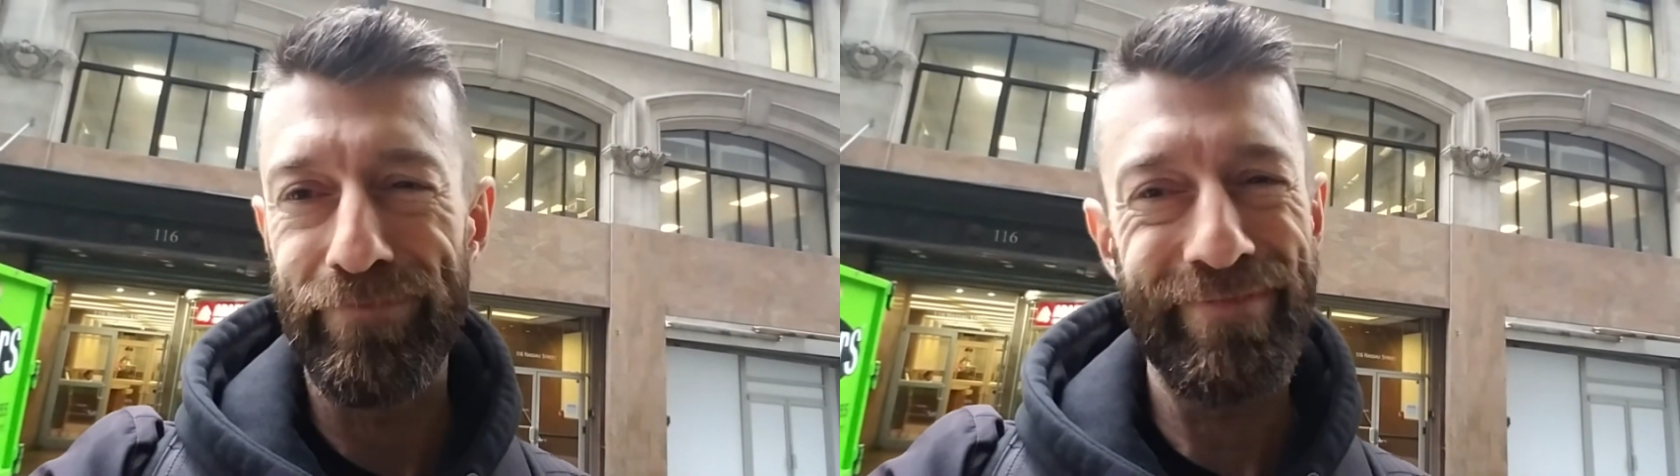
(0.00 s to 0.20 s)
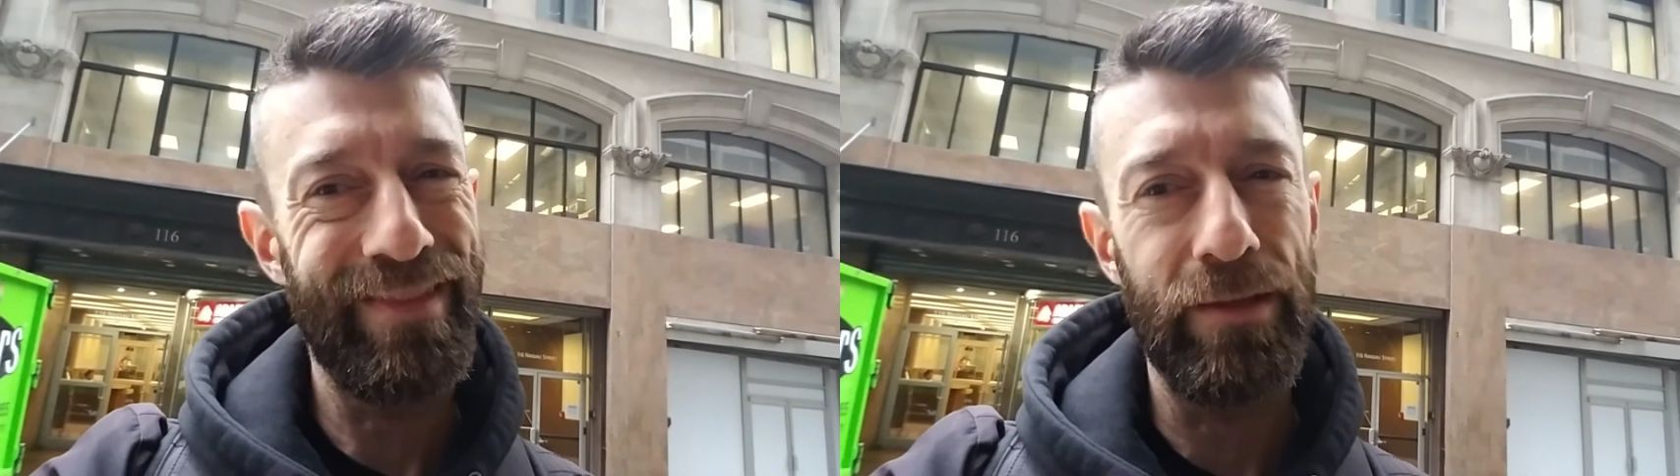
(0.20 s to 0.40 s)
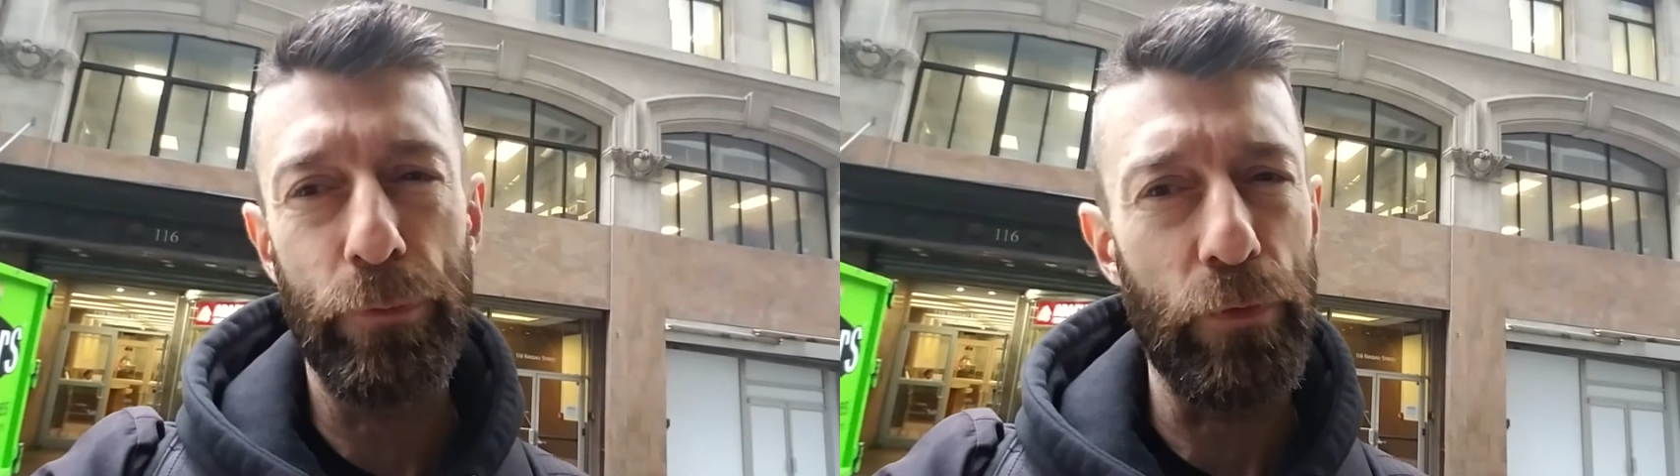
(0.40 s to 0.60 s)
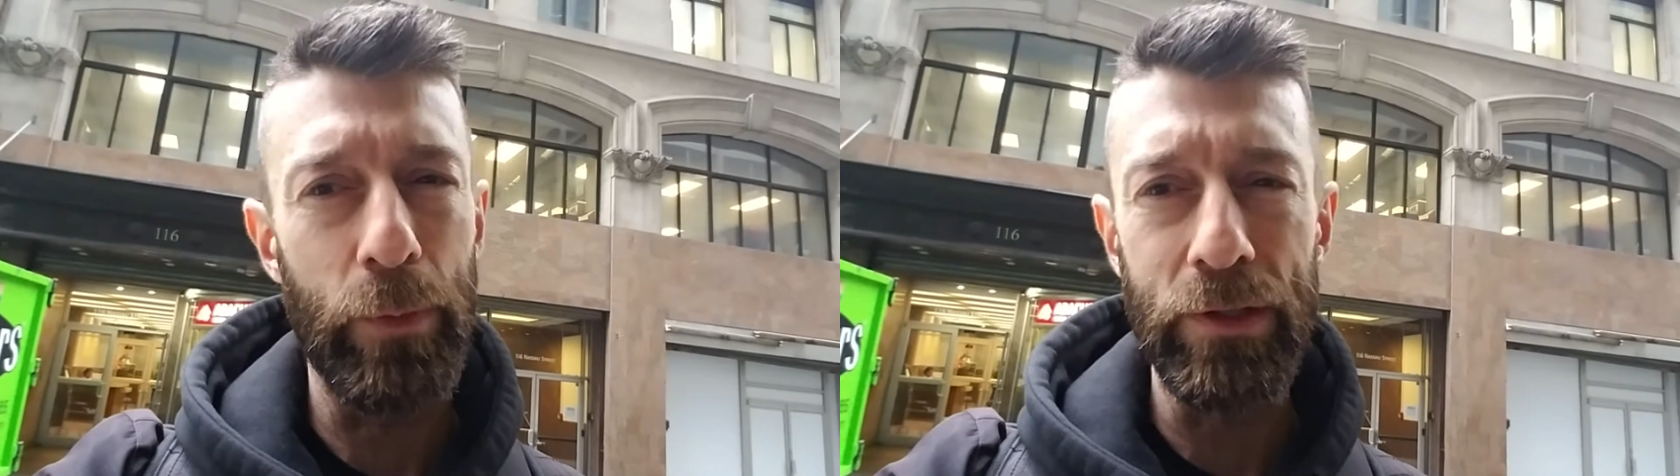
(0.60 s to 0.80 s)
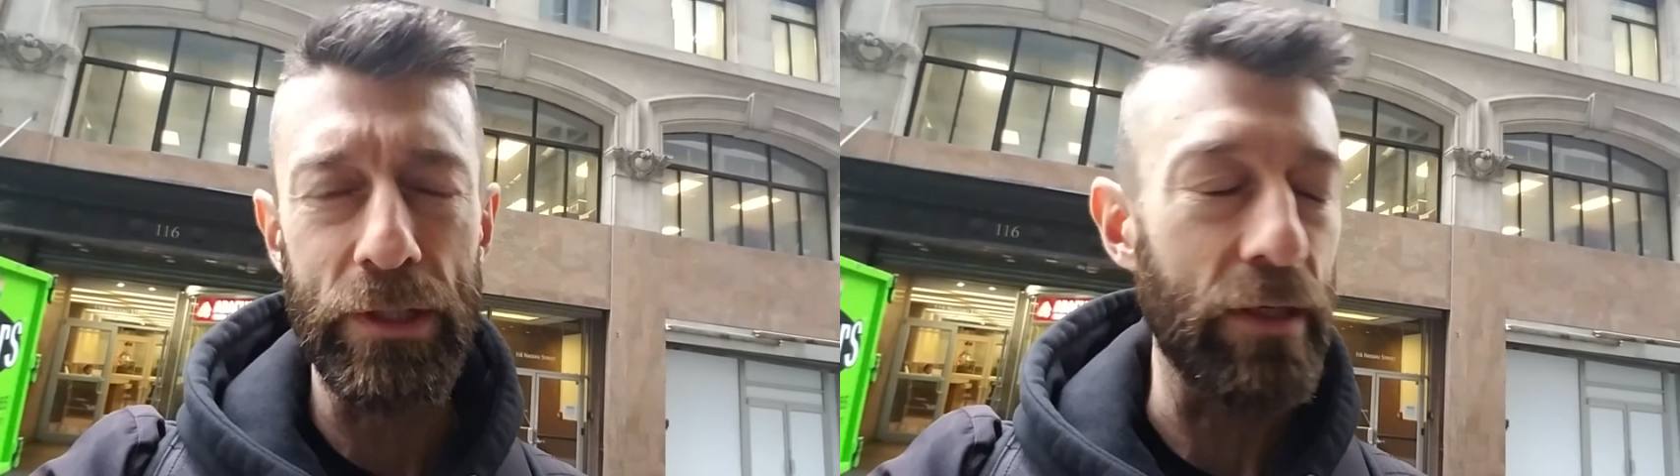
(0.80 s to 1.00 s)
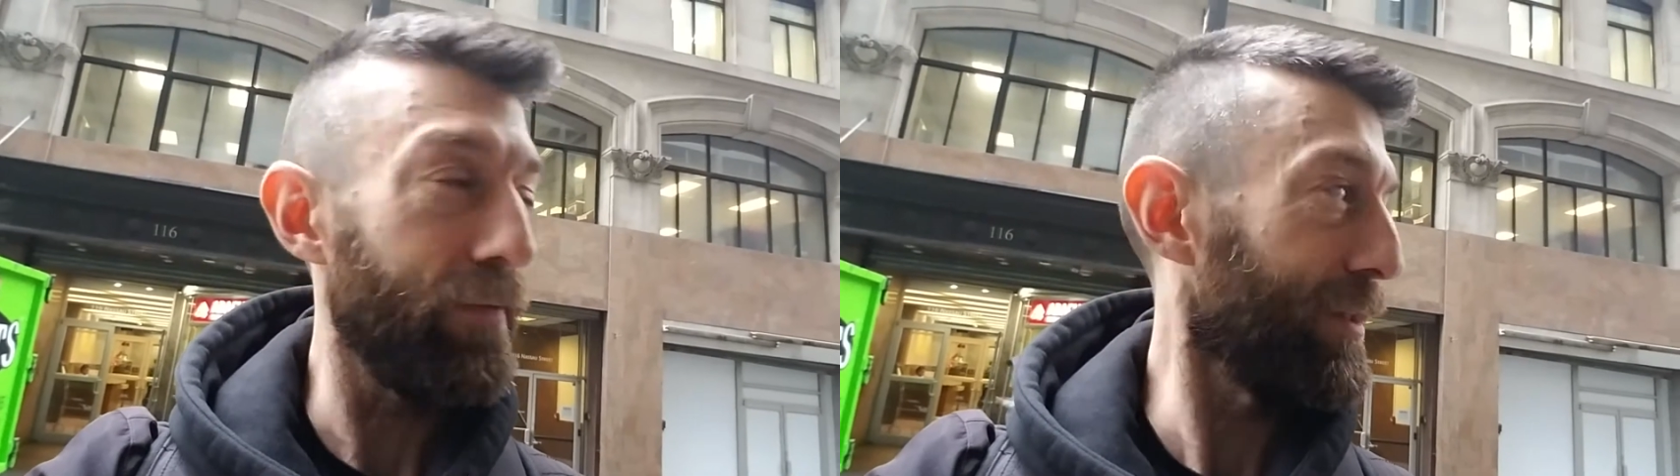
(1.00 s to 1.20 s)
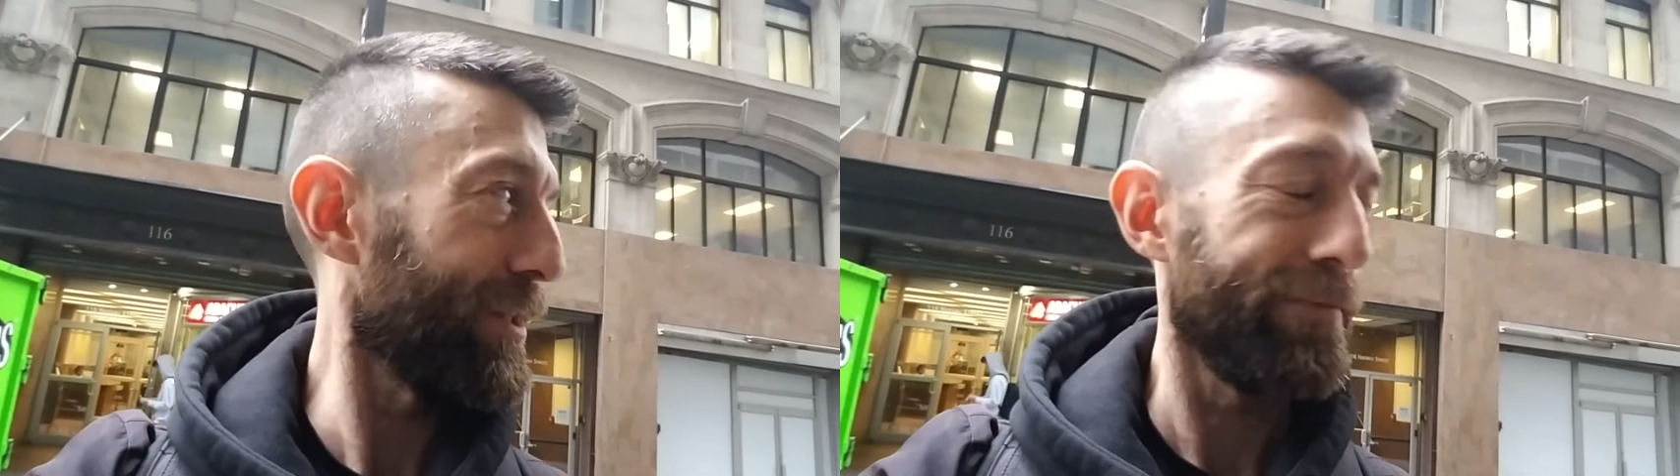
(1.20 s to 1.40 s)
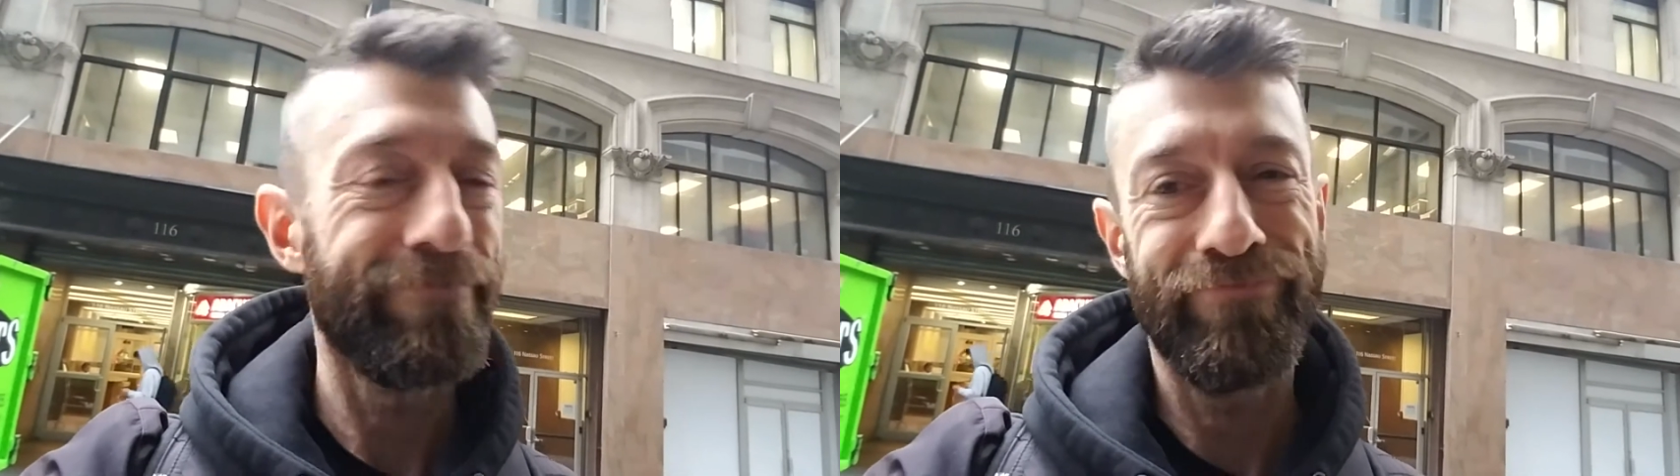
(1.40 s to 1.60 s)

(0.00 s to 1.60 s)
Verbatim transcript: Mm, for most of us,